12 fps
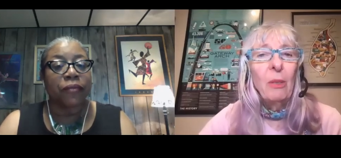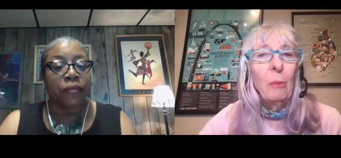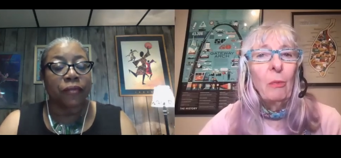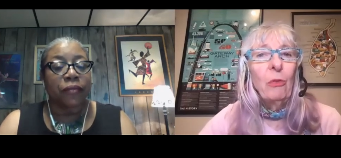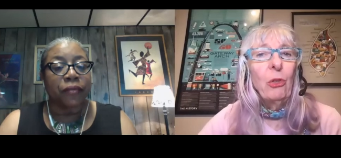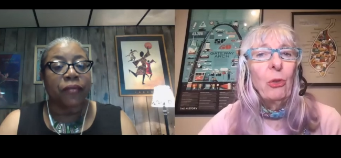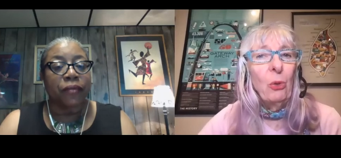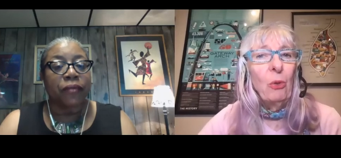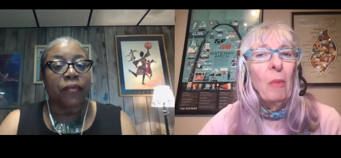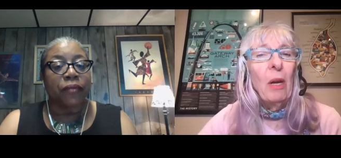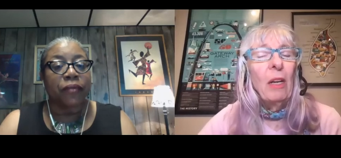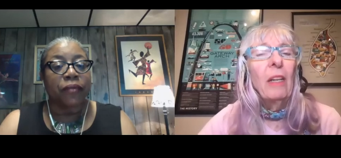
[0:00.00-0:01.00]
Speaker 1: some of your own
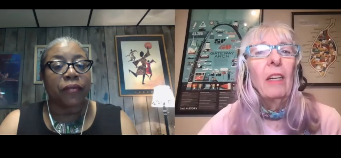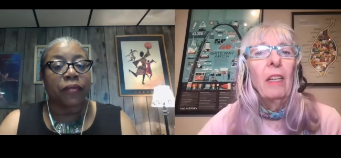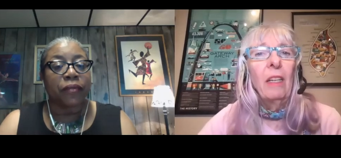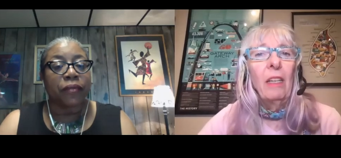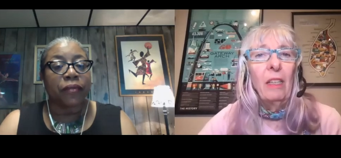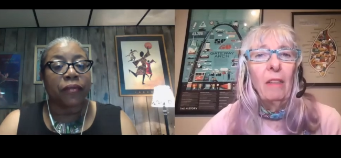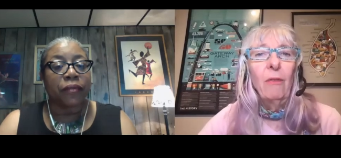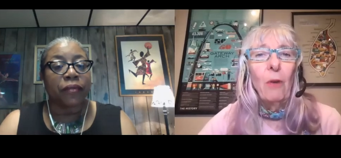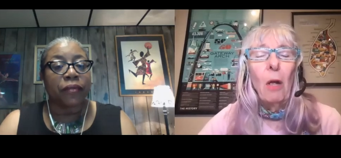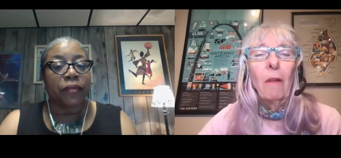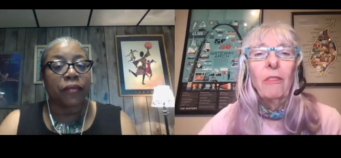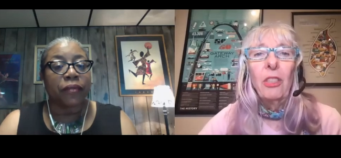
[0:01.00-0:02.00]
money
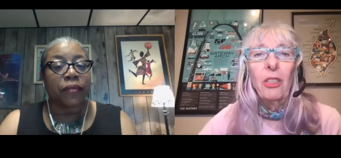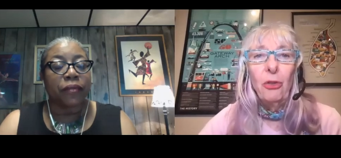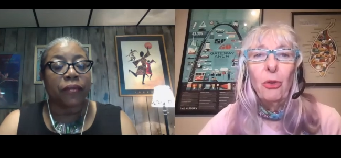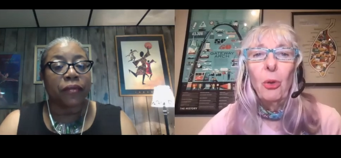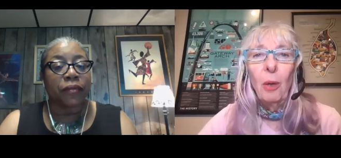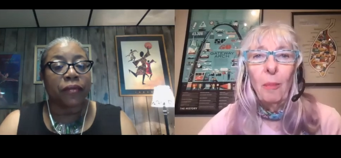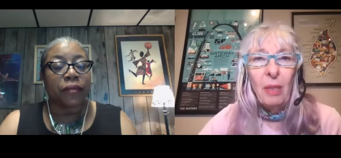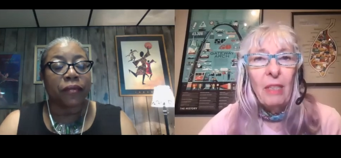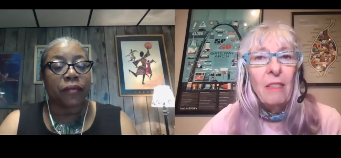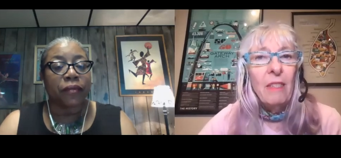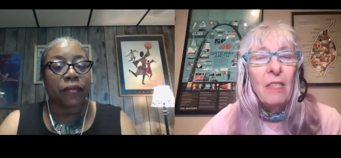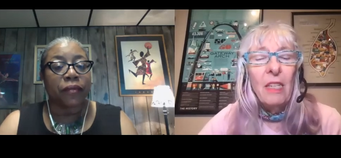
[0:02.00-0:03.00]
involved in your
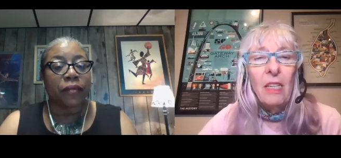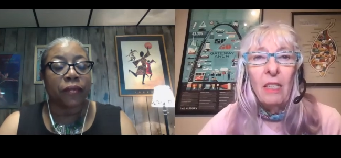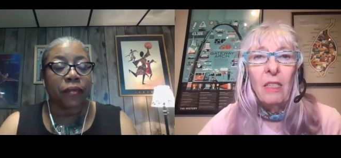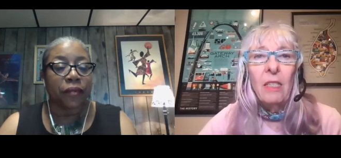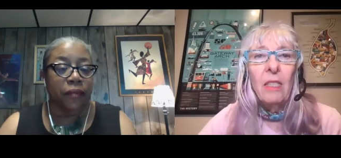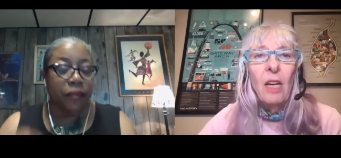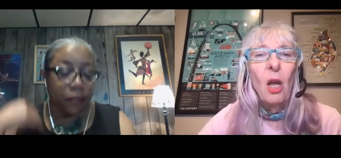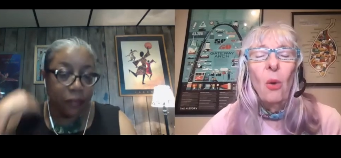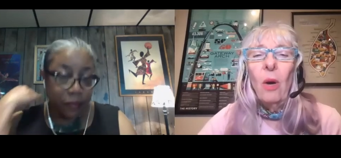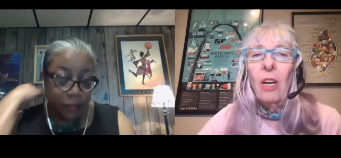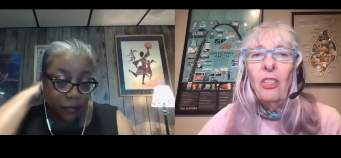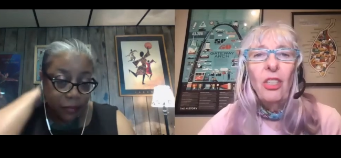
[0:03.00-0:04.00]
business, mm-hmm,
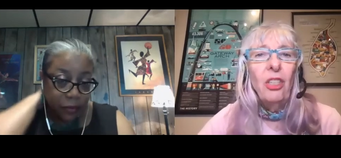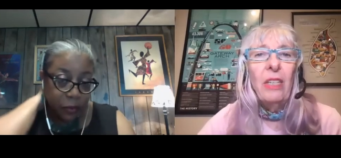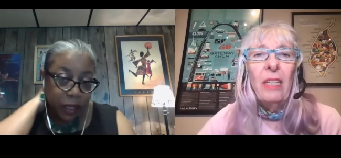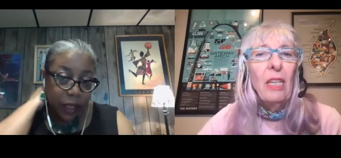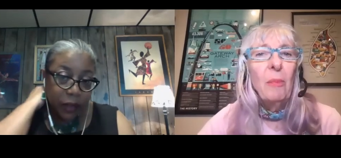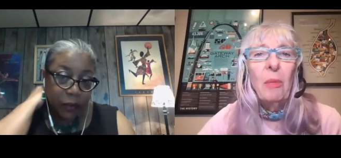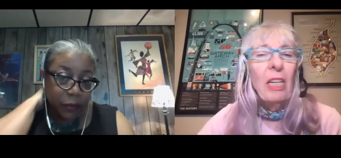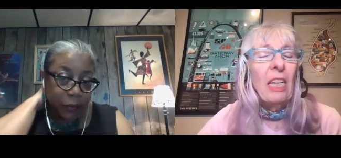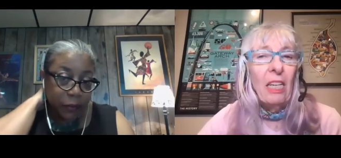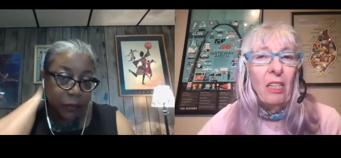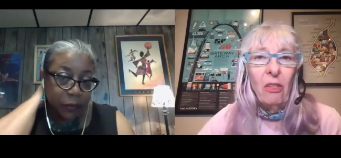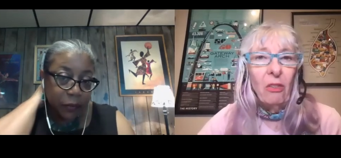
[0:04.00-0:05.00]
why should anybody
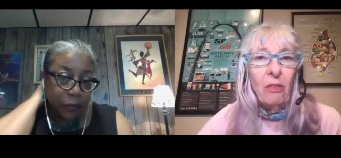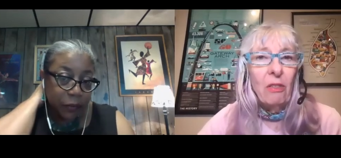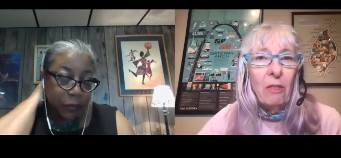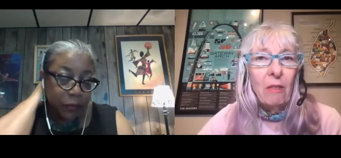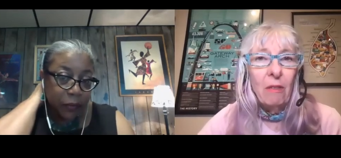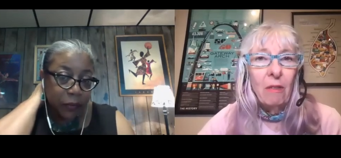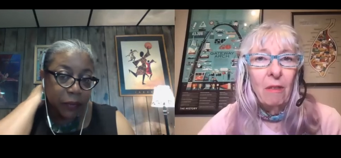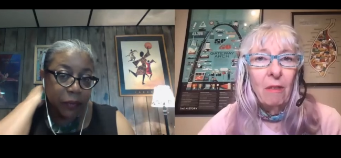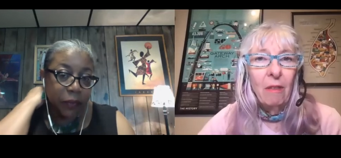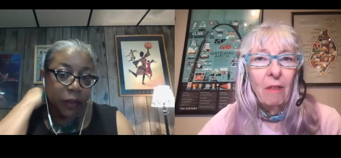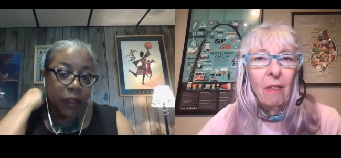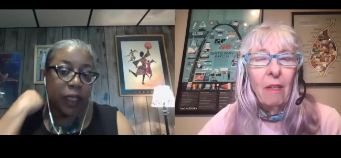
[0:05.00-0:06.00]
else?
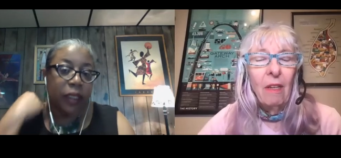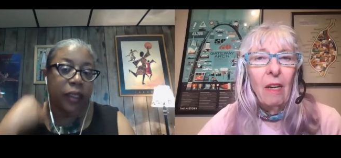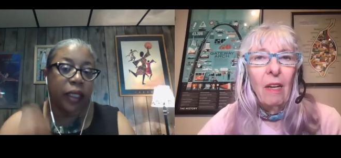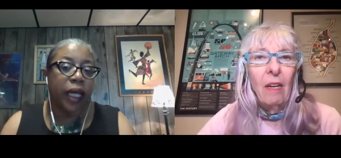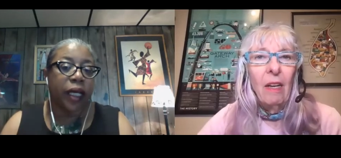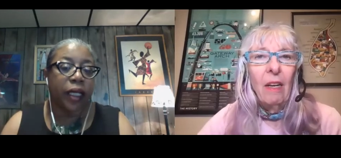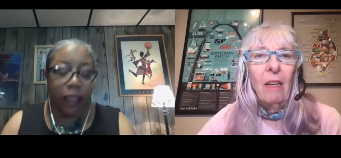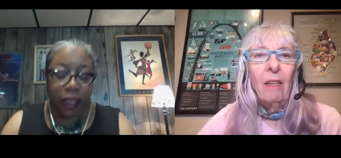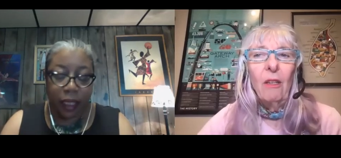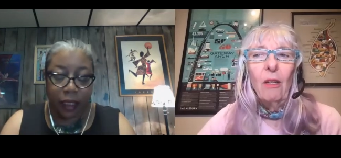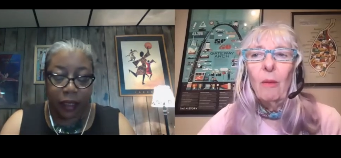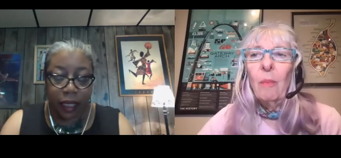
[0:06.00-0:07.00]
Speaker 2: Exactly.
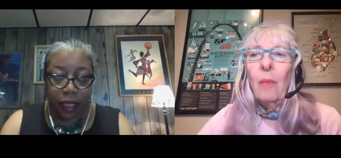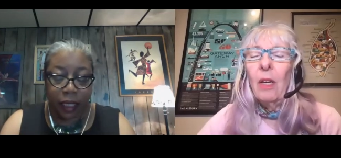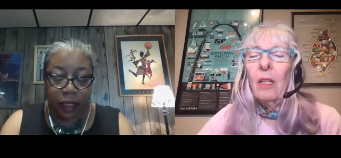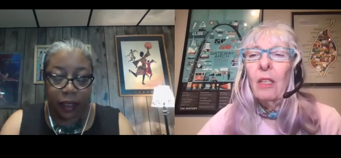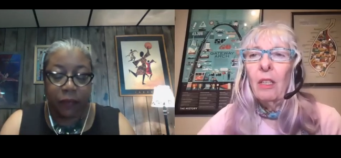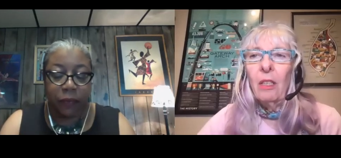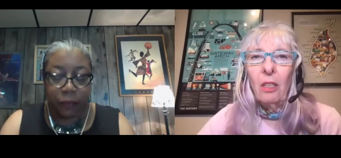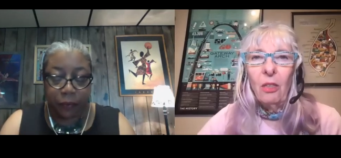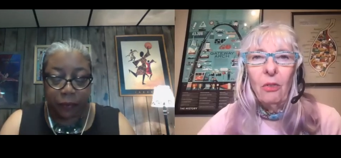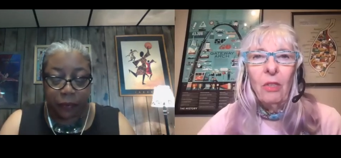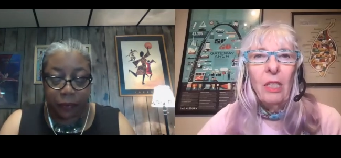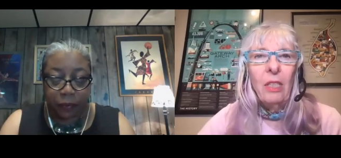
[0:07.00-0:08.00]
Um, exactly.
Speaker 1: You
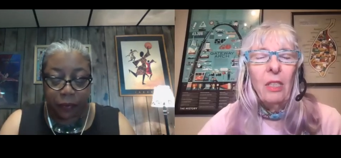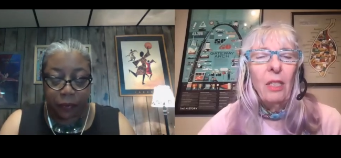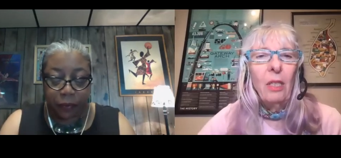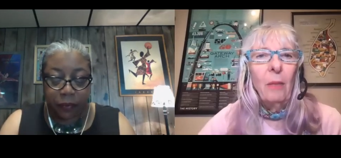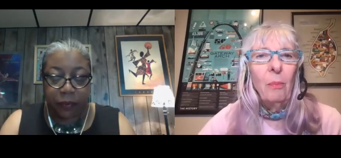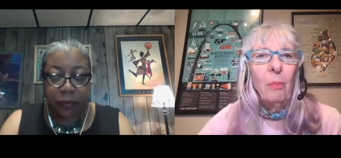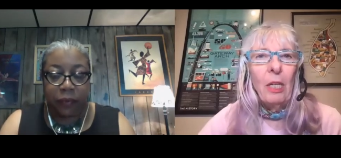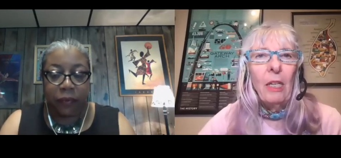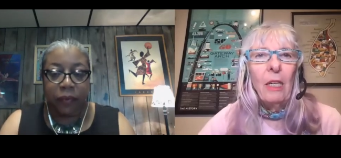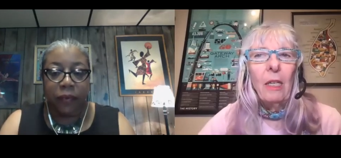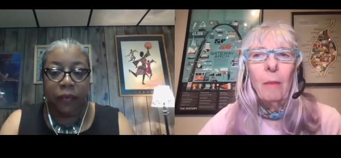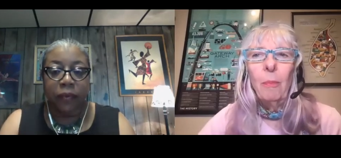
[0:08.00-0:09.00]
need to
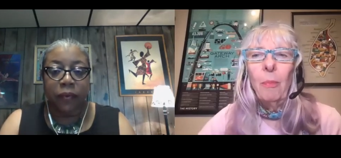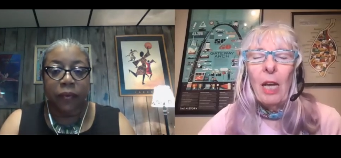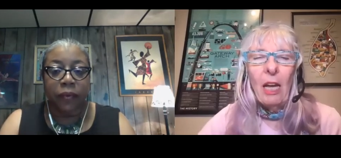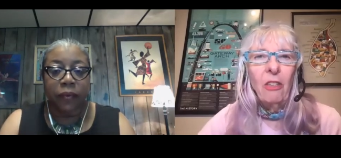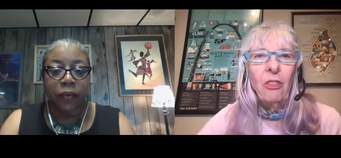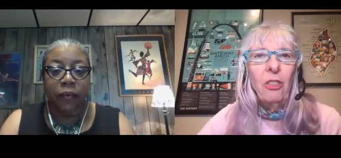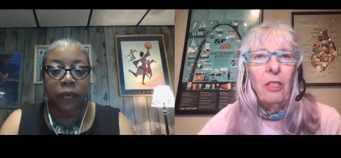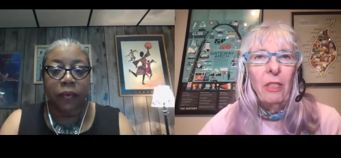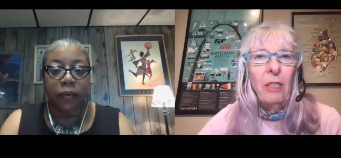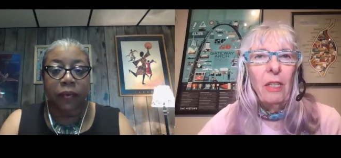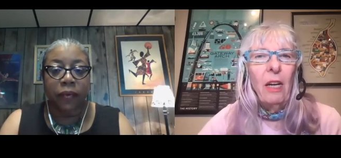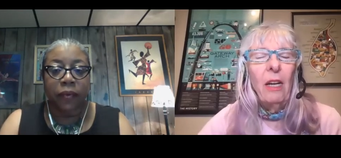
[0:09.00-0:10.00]
be passionate
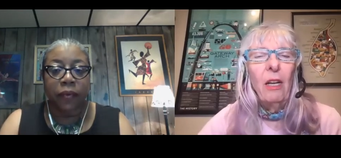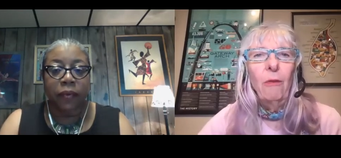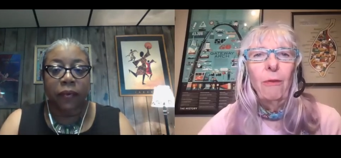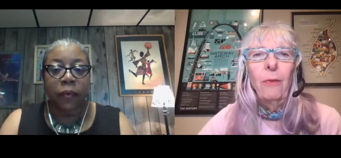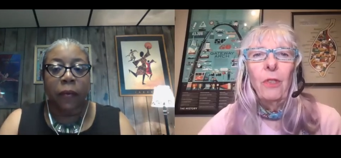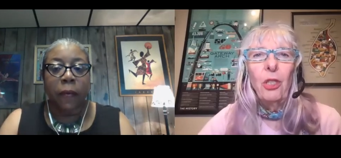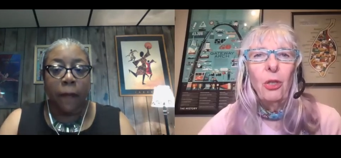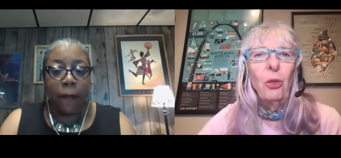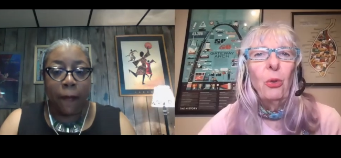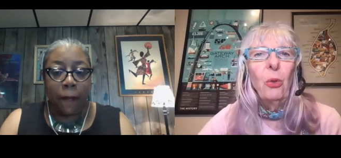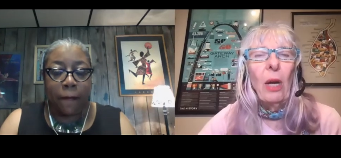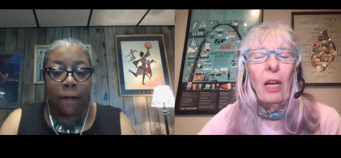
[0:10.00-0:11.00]
enough
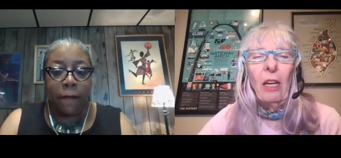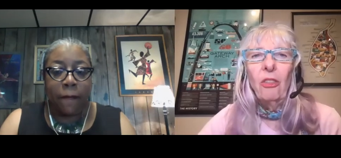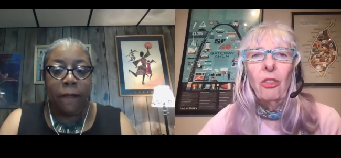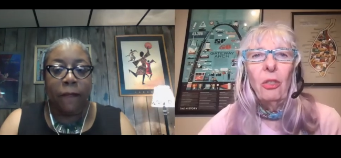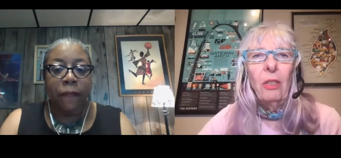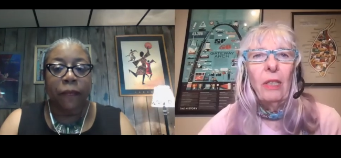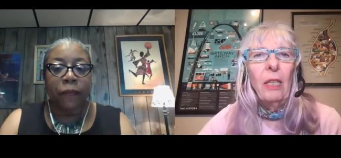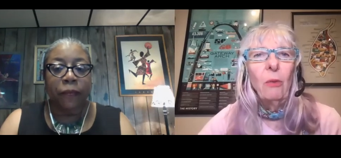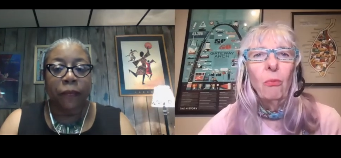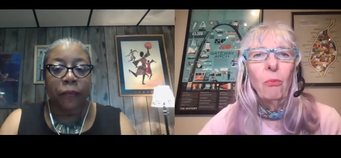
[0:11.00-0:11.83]
to actually